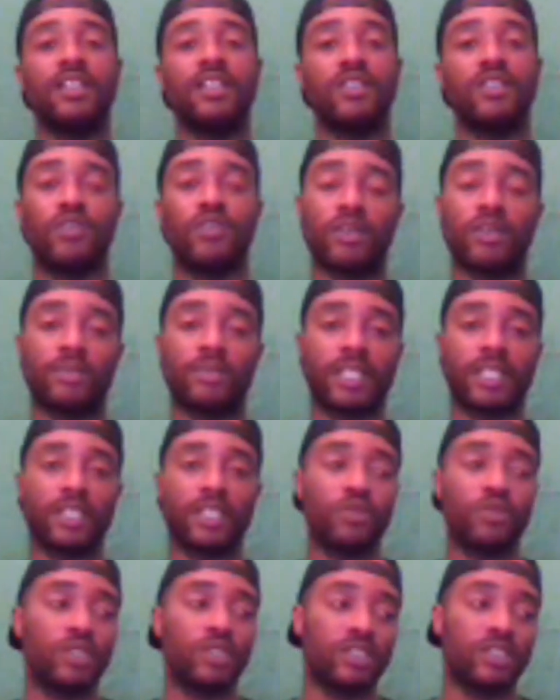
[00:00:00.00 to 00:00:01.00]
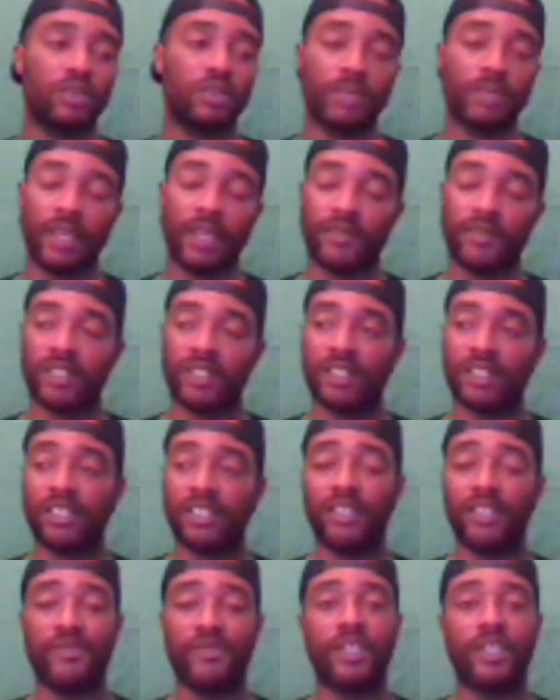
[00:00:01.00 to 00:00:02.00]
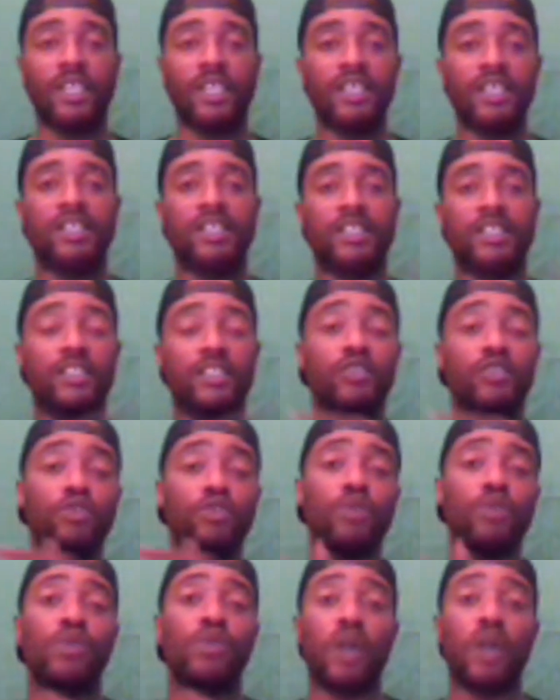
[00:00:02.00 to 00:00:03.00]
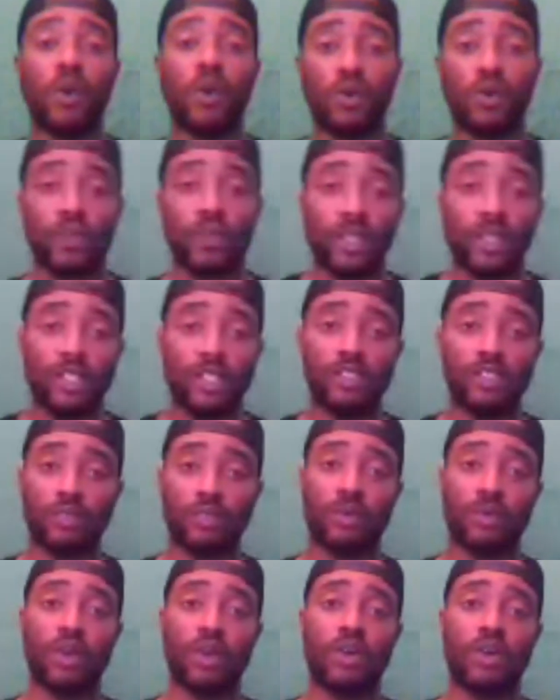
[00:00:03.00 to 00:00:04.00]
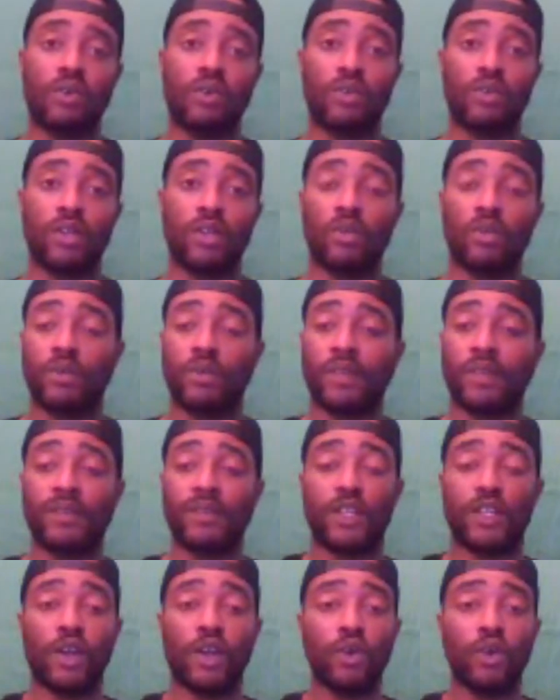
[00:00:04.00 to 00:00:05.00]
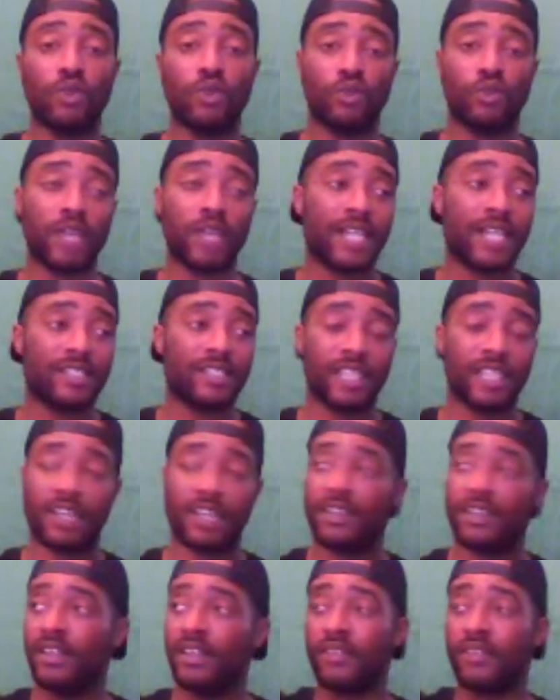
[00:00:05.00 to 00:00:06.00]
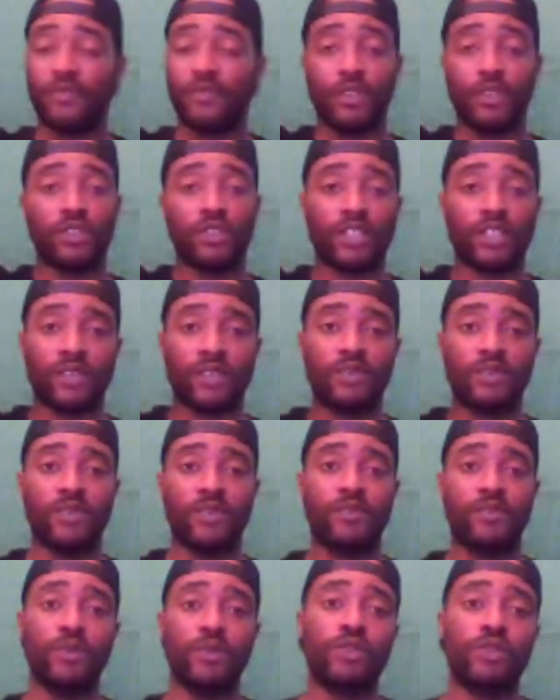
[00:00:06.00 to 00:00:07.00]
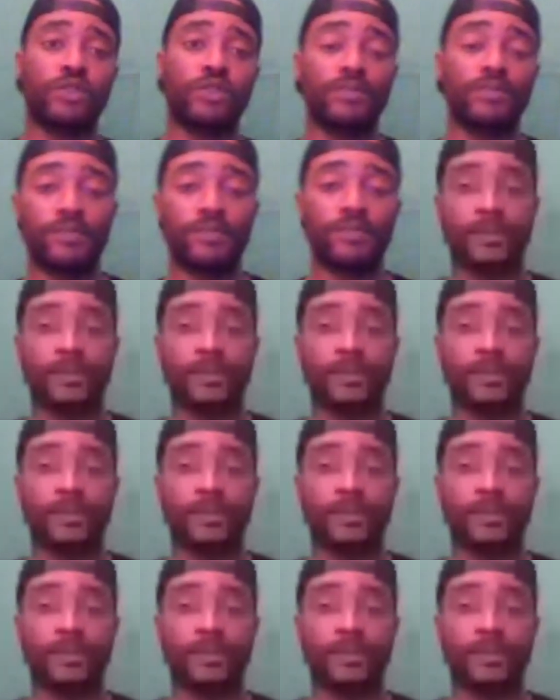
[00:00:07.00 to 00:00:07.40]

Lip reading: You know what I'm saying? You'll still be able to live and continue your goal tomorrow or whatever goals you got set for yourself in the future.